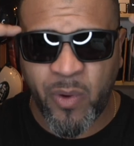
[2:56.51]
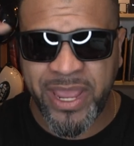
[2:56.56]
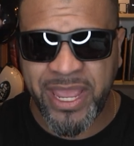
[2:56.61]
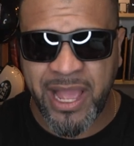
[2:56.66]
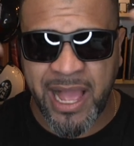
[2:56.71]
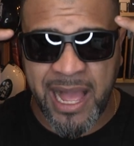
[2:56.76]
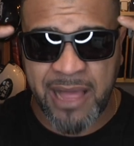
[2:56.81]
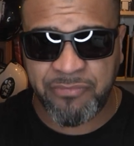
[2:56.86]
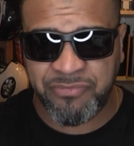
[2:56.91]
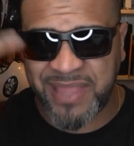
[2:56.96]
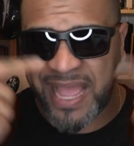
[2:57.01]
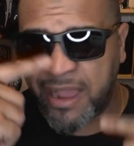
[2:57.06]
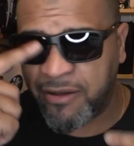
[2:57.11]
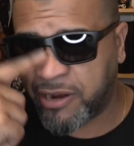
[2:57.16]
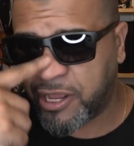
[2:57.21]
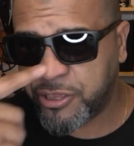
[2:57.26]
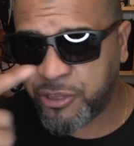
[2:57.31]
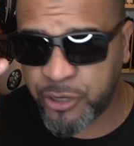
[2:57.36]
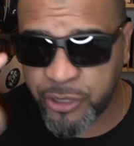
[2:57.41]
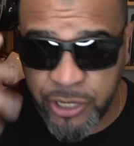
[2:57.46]
weigh down
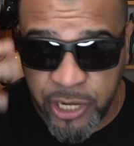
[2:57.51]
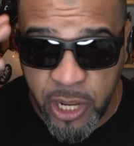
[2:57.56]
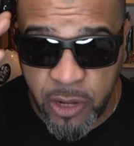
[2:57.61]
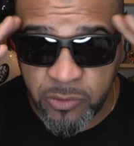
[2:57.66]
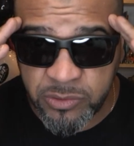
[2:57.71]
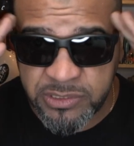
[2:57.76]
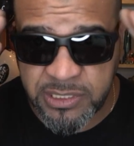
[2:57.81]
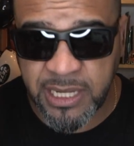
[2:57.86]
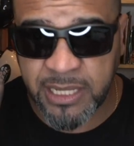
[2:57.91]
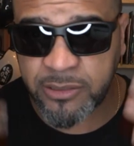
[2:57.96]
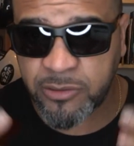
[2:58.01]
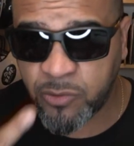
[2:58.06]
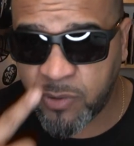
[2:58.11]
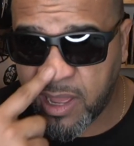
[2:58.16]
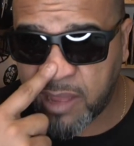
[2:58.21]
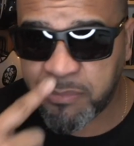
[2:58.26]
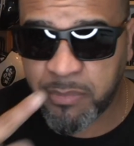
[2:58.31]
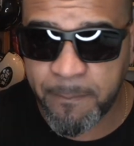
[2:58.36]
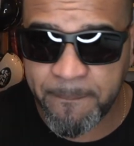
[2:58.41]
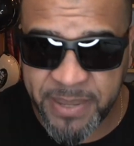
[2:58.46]
on your nose. I do
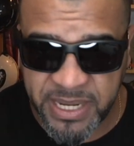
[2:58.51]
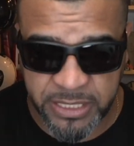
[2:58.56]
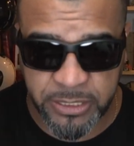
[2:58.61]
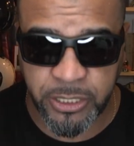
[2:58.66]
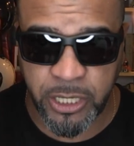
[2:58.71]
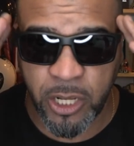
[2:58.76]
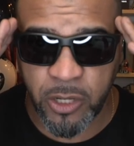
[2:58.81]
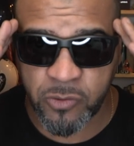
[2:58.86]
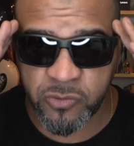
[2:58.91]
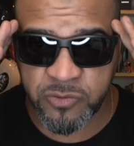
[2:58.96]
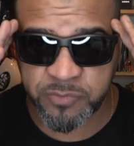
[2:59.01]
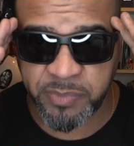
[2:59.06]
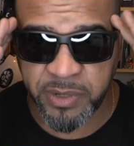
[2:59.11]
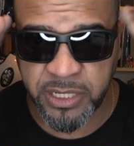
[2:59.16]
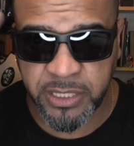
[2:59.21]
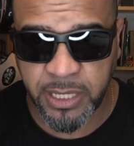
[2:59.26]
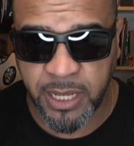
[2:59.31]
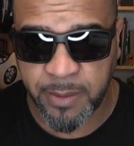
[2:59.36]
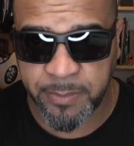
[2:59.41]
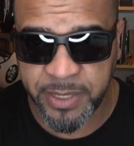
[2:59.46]
have a big nose,
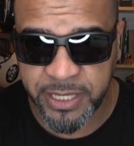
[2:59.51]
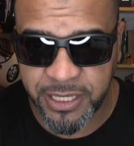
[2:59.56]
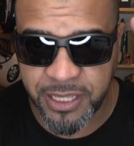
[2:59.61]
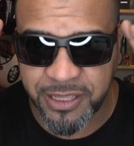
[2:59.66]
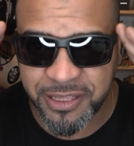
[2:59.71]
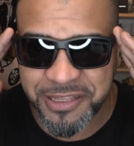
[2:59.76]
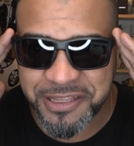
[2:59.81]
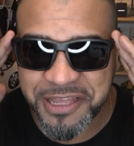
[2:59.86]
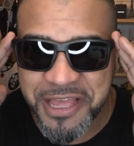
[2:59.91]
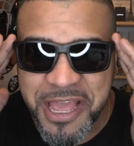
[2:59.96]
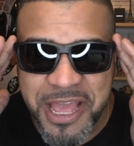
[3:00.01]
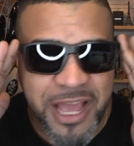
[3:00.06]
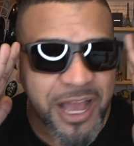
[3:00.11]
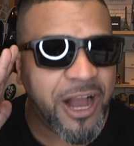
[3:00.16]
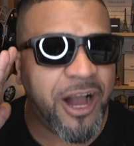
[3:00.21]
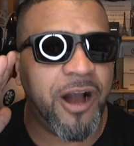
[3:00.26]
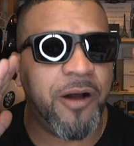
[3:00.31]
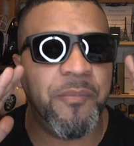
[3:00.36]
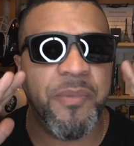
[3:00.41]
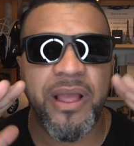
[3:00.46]
but I mean,
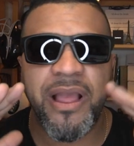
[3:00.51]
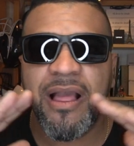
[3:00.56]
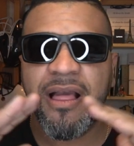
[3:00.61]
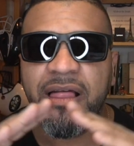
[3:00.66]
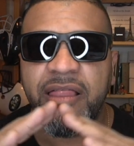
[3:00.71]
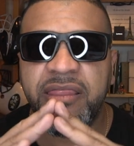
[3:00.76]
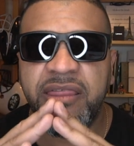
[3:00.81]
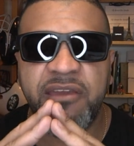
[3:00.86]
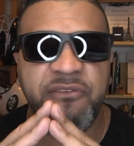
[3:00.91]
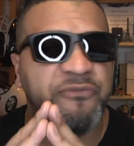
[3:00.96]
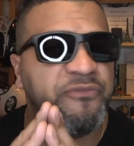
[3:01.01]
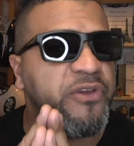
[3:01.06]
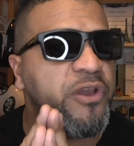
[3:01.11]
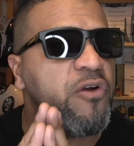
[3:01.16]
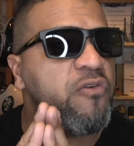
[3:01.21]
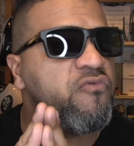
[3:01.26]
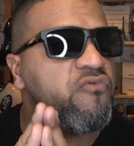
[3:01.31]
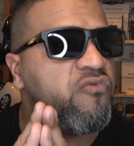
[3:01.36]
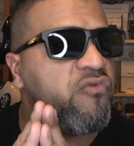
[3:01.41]
they feel